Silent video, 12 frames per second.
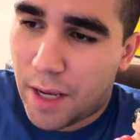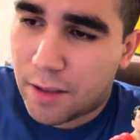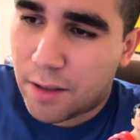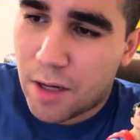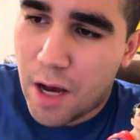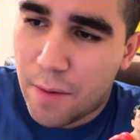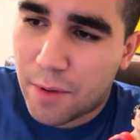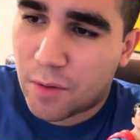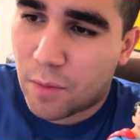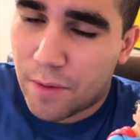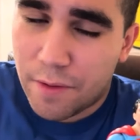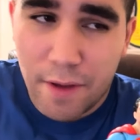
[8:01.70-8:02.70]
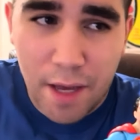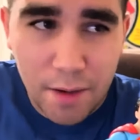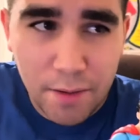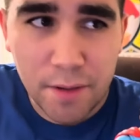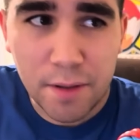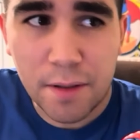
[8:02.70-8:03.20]
Action Comics
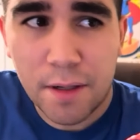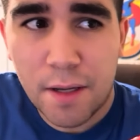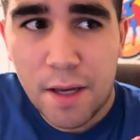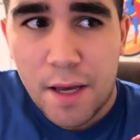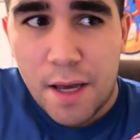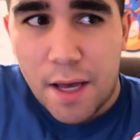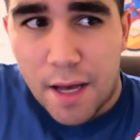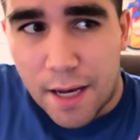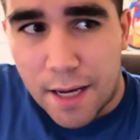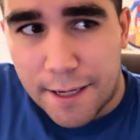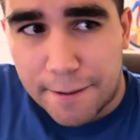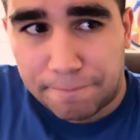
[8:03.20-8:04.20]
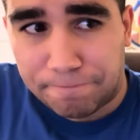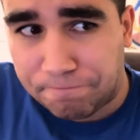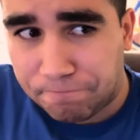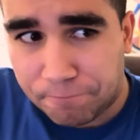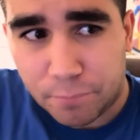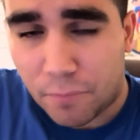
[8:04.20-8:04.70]
1000. Um,
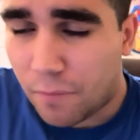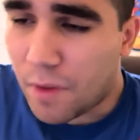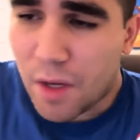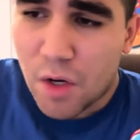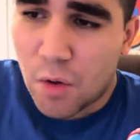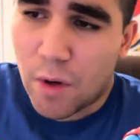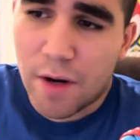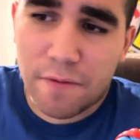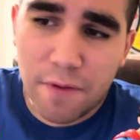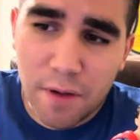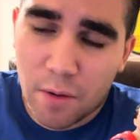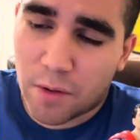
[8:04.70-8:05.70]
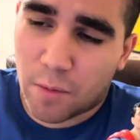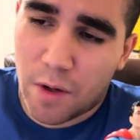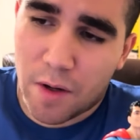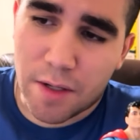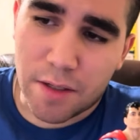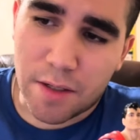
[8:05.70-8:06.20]
great figure as
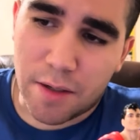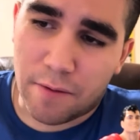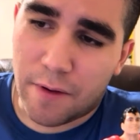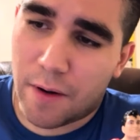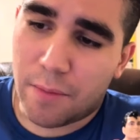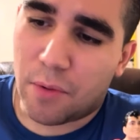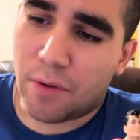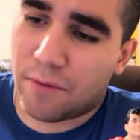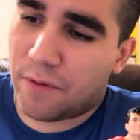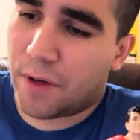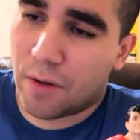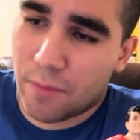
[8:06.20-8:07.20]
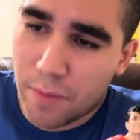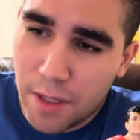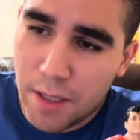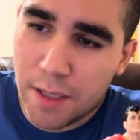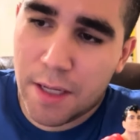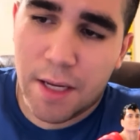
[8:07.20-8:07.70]
well. It's a very important figure to
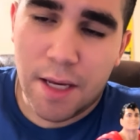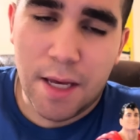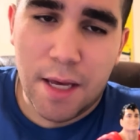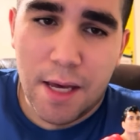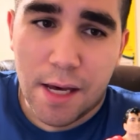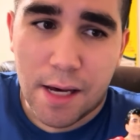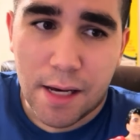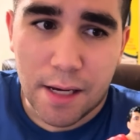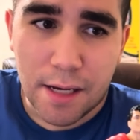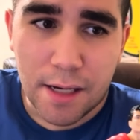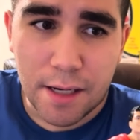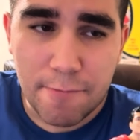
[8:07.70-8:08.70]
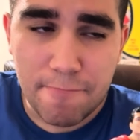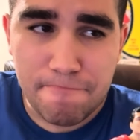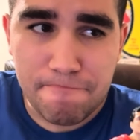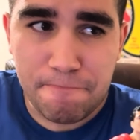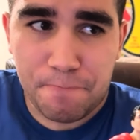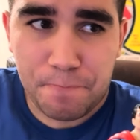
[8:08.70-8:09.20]
me. Um,
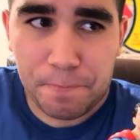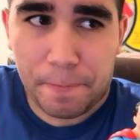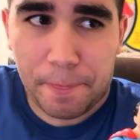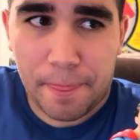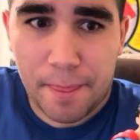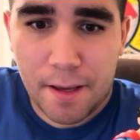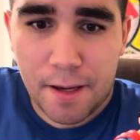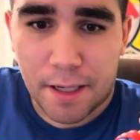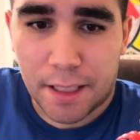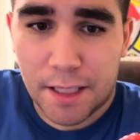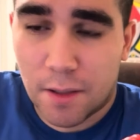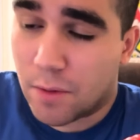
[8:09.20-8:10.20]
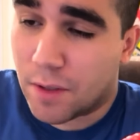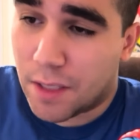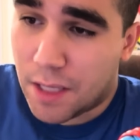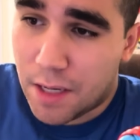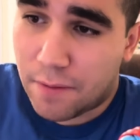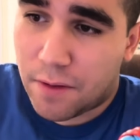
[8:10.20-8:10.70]
it was a
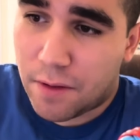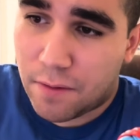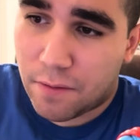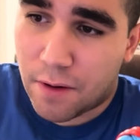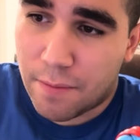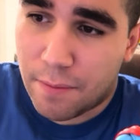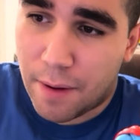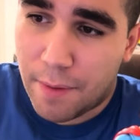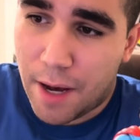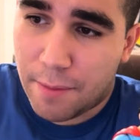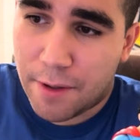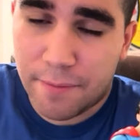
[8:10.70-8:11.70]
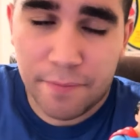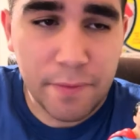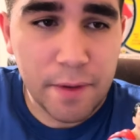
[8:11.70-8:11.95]
gift from my mama.